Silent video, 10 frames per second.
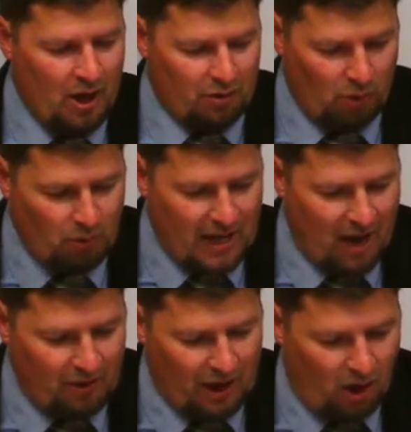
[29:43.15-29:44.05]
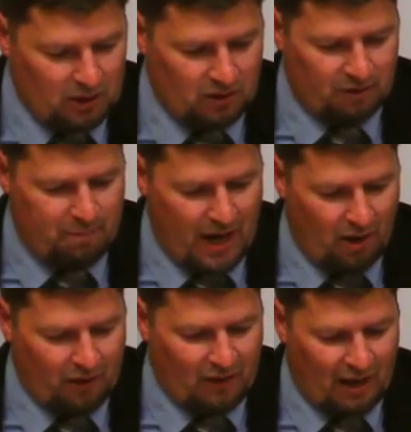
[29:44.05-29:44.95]
throw down the altar of
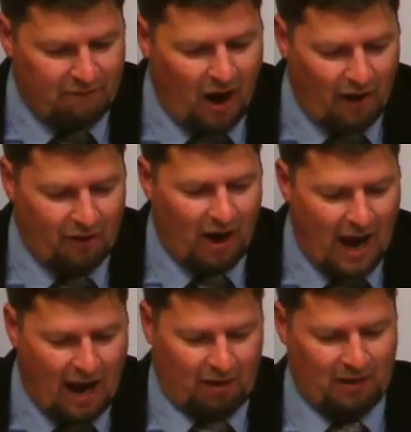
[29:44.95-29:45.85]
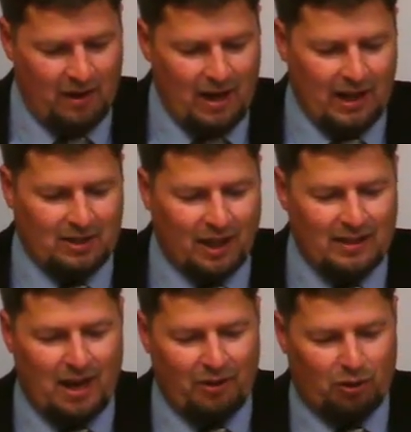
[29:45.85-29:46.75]
Baal that thy father hath, and cut
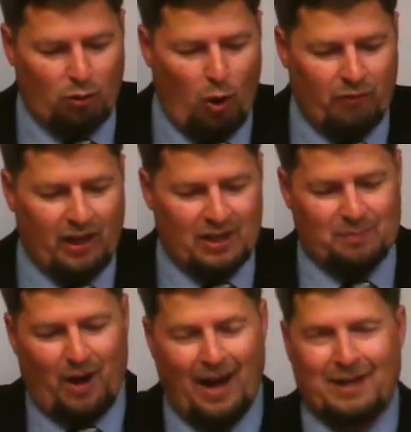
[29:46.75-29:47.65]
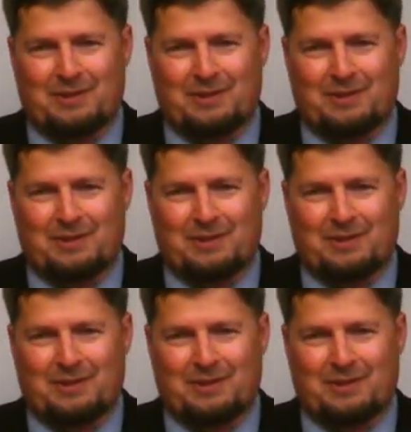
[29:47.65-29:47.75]
down the grove that is by it.